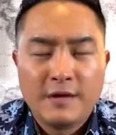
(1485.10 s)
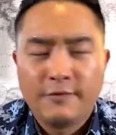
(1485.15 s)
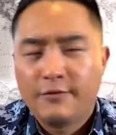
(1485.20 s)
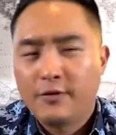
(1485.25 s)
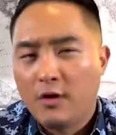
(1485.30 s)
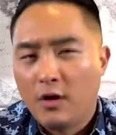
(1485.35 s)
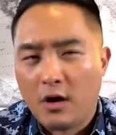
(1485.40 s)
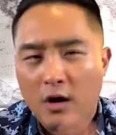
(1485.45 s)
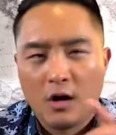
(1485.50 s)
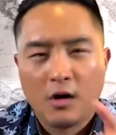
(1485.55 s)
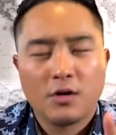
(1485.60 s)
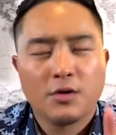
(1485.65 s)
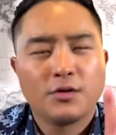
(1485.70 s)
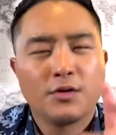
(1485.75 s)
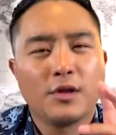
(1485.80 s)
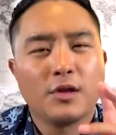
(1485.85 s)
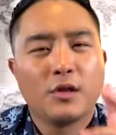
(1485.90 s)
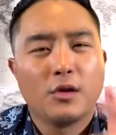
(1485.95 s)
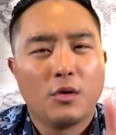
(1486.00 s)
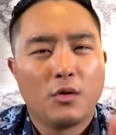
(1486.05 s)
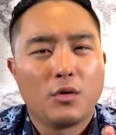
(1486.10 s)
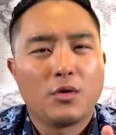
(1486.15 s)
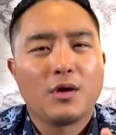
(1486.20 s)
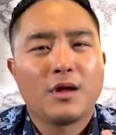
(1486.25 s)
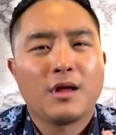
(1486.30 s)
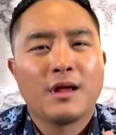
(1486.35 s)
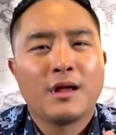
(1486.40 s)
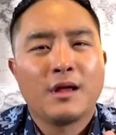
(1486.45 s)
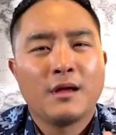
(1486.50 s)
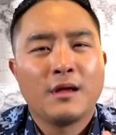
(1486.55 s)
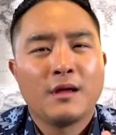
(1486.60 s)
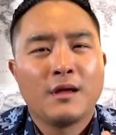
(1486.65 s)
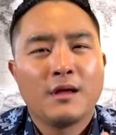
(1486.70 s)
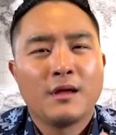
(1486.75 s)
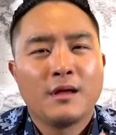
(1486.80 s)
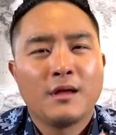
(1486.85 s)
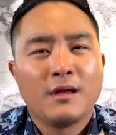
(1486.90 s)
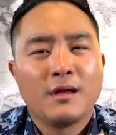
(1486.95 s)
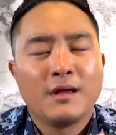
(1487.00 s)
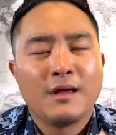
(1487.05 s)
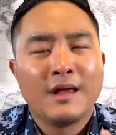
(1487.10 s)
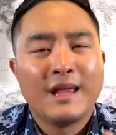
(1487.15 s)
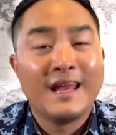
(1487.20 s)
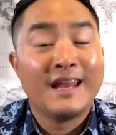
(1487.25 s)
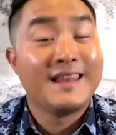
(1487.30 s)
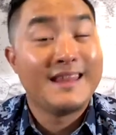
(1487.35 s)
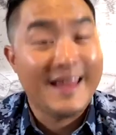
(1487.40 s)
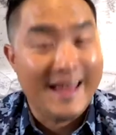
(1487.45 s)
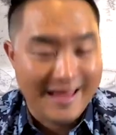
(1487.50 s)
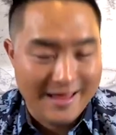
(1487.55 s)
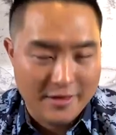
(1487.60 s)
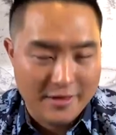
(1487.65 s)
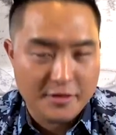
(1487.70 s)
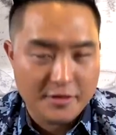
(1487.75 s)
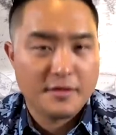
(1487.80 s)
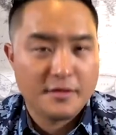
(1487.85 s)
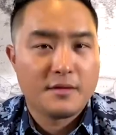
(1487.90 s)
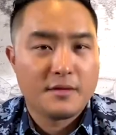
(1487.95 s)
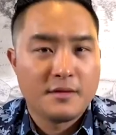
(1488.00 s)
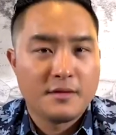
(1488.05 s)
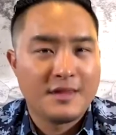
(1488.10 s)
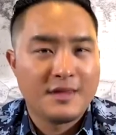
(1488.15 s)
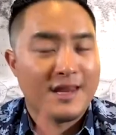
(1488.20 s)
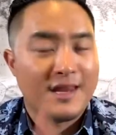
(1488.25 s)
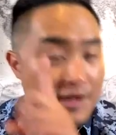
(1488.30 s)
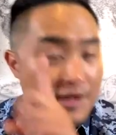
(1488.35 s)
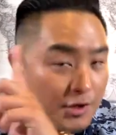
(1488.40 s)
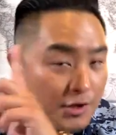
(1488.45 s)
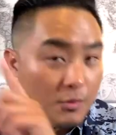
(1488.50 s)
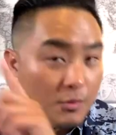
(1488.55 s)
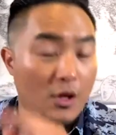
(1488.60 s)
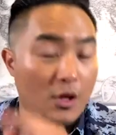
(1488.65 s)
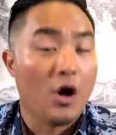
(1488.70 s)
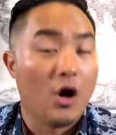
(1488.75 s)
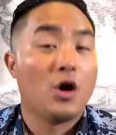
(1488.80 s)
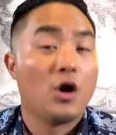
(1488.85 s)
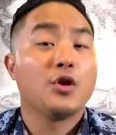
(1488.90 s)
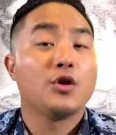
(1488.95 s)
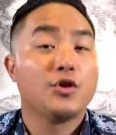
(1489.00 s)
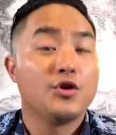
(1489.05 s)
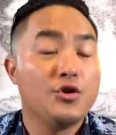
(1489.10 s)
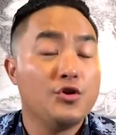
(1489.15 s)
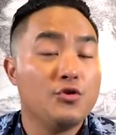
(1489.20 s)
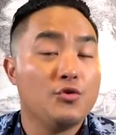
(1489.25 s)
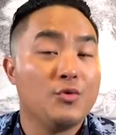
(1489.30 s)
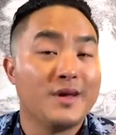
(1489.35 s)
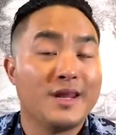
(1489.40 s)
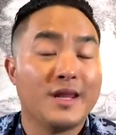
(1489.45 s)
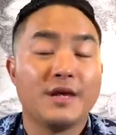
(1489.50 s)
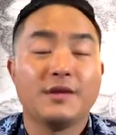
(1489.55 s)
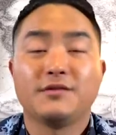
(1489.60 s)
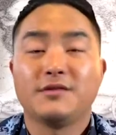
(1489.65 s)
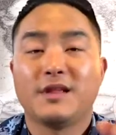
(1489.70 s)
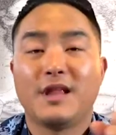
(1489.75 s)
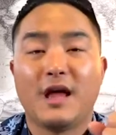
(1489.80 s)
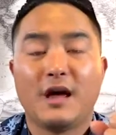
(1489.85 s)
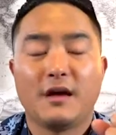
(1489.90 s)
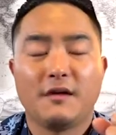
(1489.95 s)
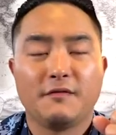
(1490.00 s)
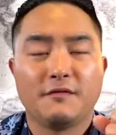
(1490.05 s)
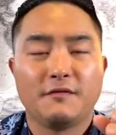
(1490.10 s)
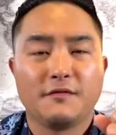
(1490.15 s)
If you honor the Lord in death, then he will honor you in his life.